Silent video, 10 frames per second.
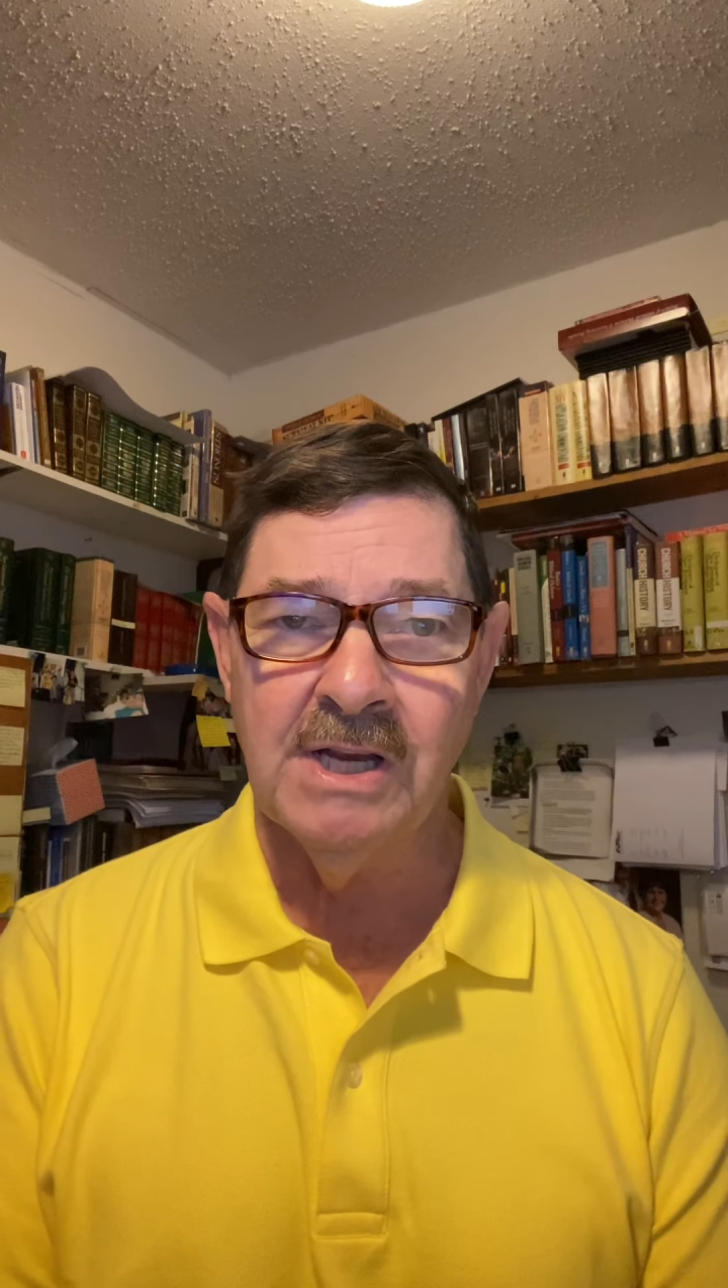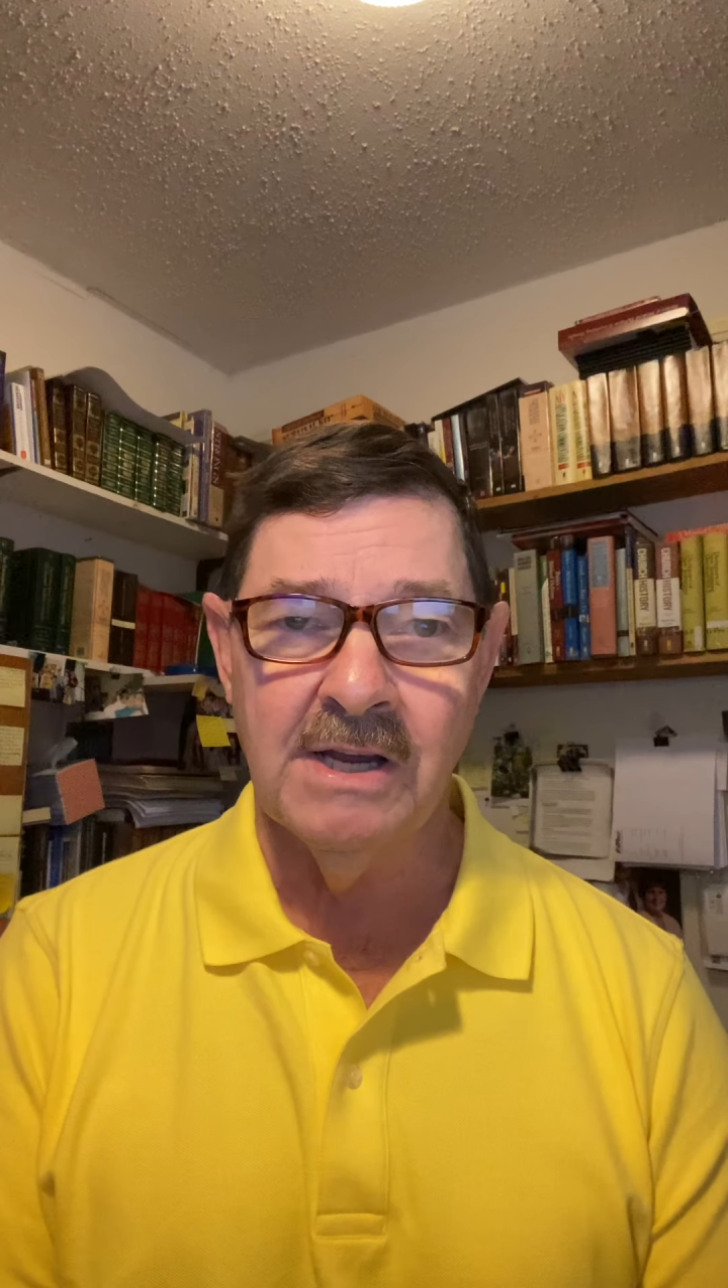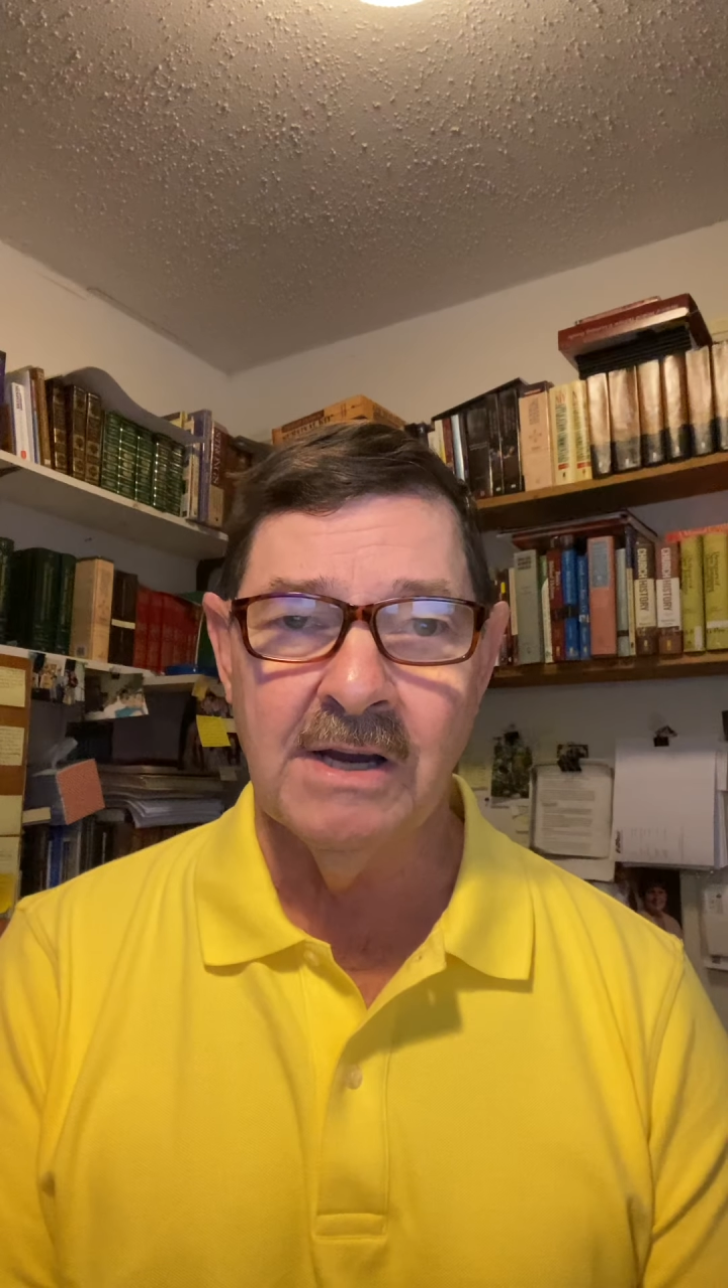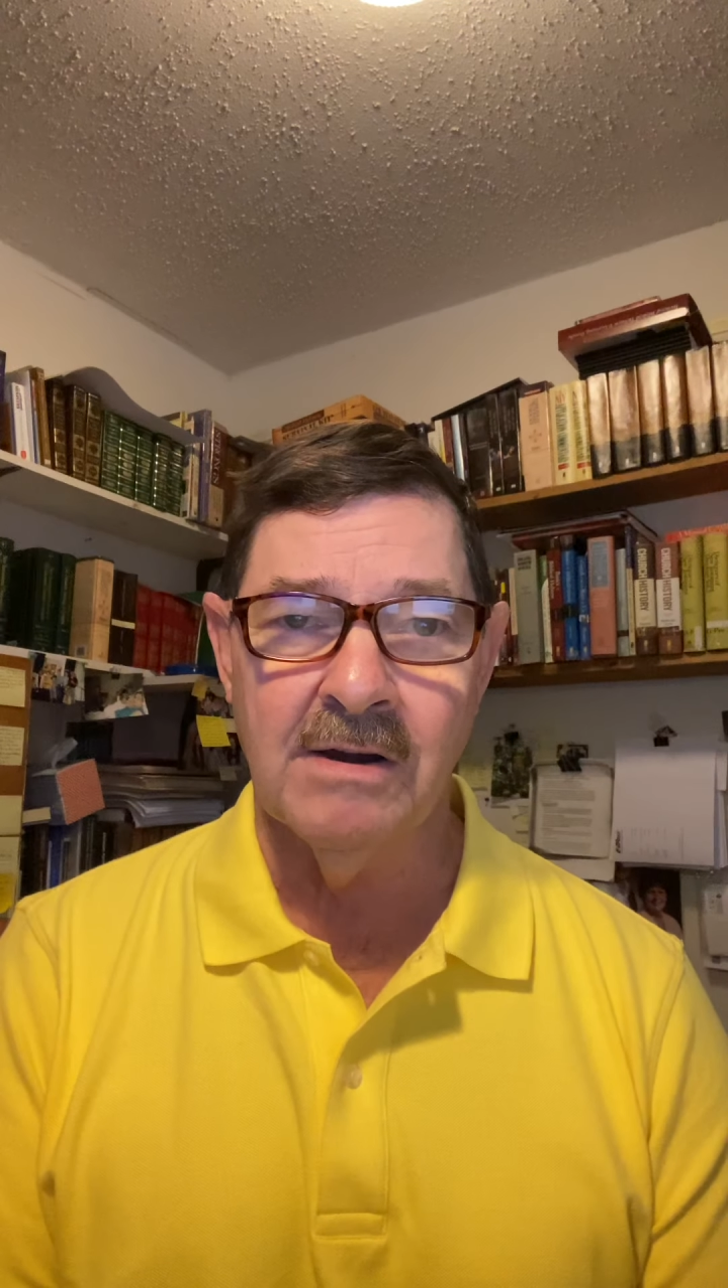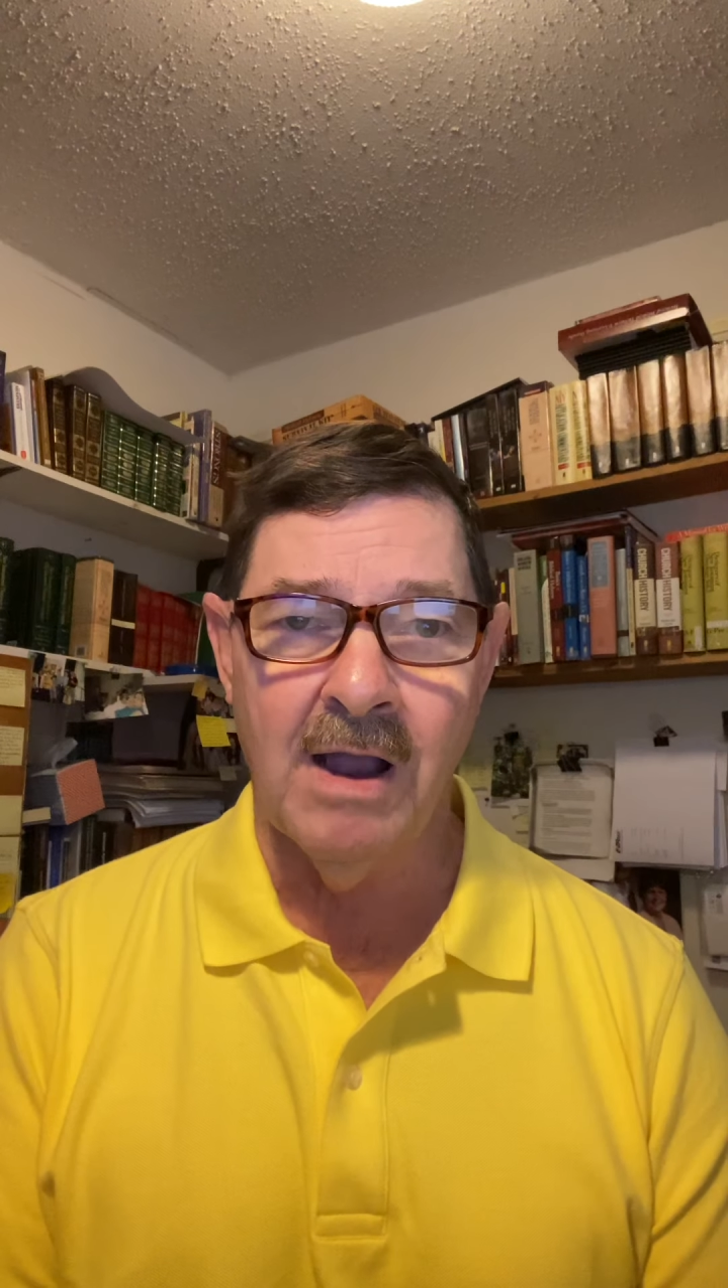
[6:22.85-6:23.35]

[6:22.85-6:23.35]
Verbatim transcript: here.